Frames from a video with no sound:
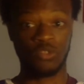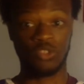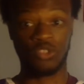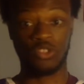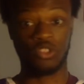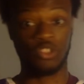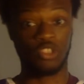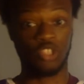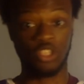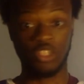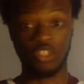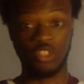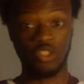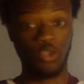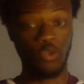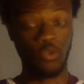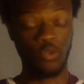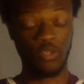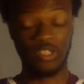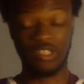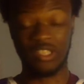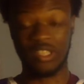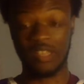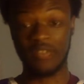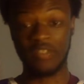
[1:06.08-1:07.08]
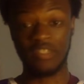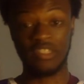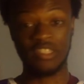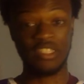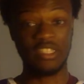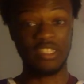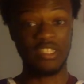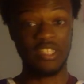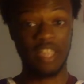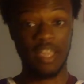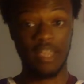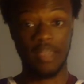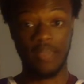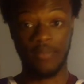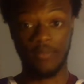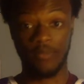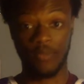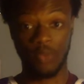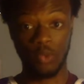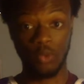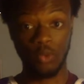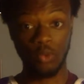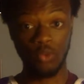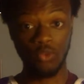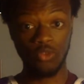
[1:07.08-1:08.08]
just over 17,000
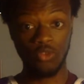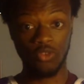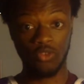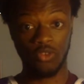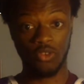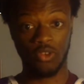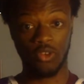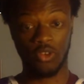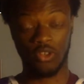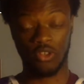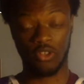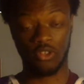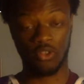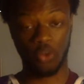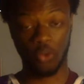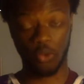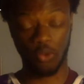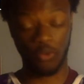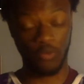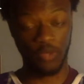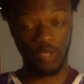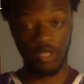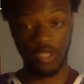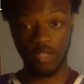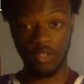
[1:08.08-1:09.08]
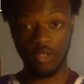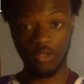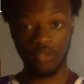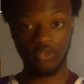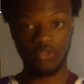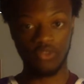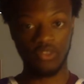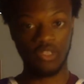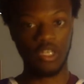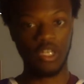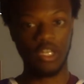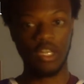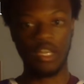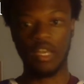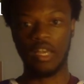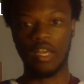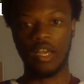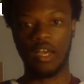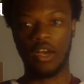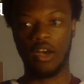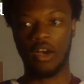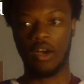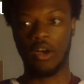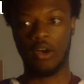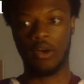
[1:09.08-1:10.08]
views on total videos,
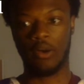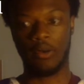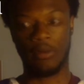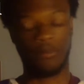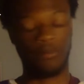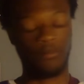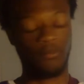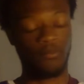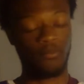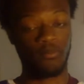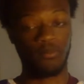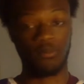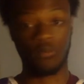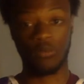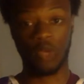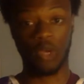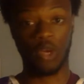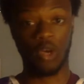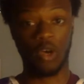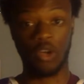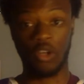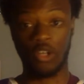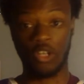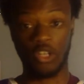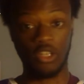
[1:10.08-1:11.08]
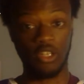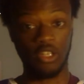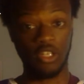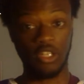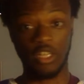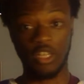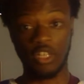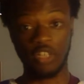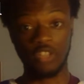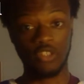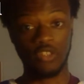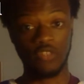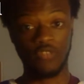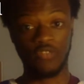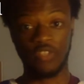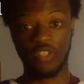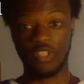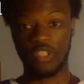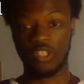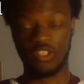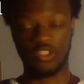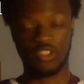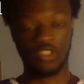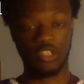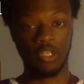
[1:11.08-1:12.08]
nearly
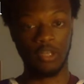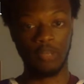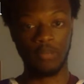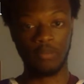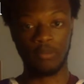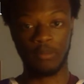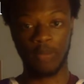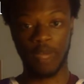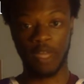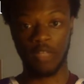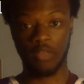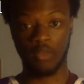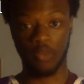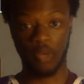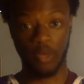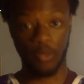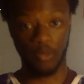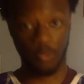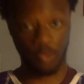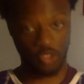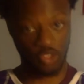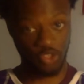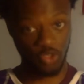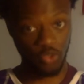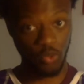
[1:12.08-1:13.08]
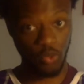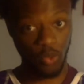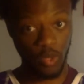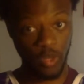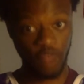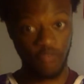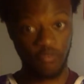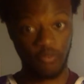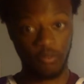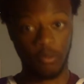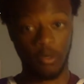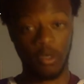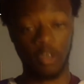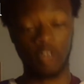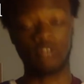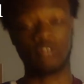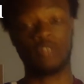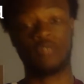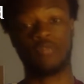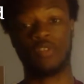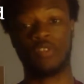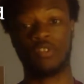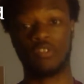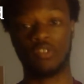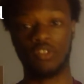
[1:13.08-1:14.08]
150 subs. By the way, we're two away from
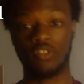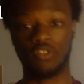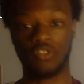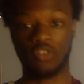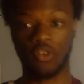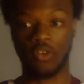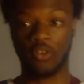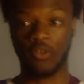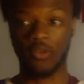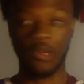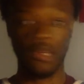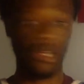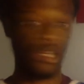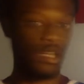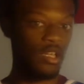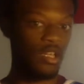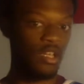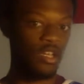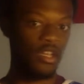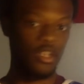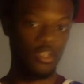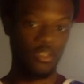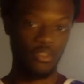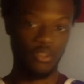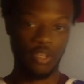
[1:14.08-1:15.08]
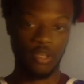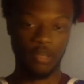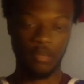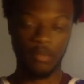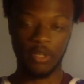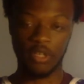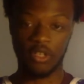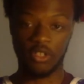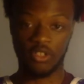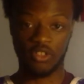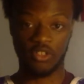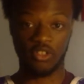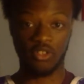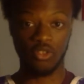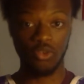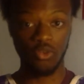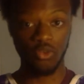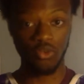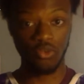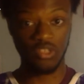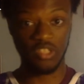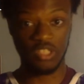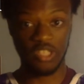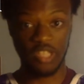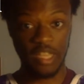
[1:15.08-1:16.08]
150, so you get me to
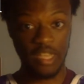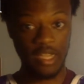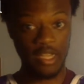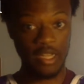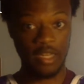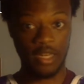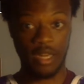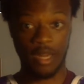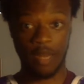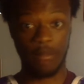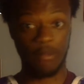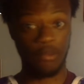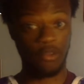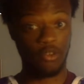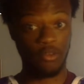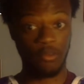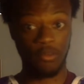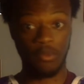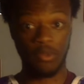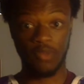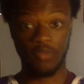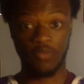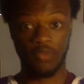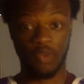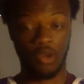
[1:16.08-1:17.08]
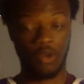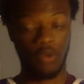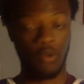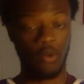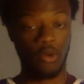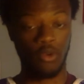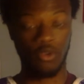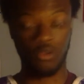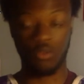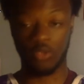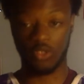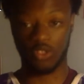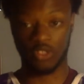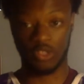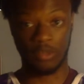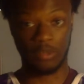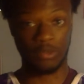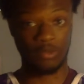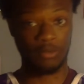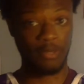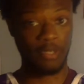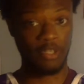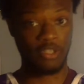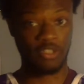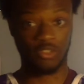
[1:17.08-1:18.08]
2 today, and I could be very well do a sub
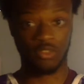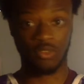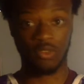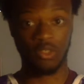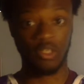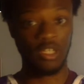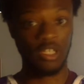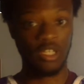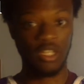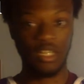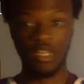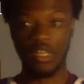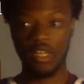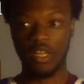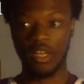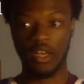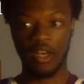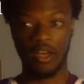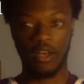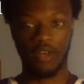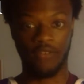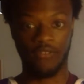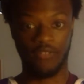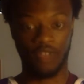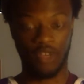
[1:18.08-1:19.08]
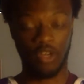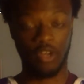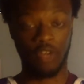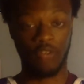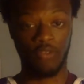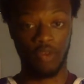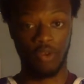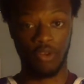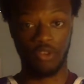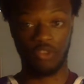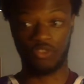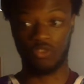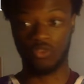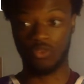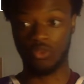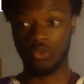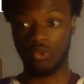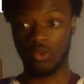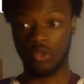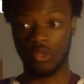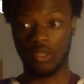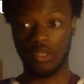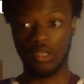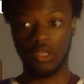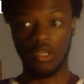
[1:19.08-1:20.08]
special very, very
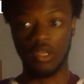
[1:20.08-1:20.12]
soon,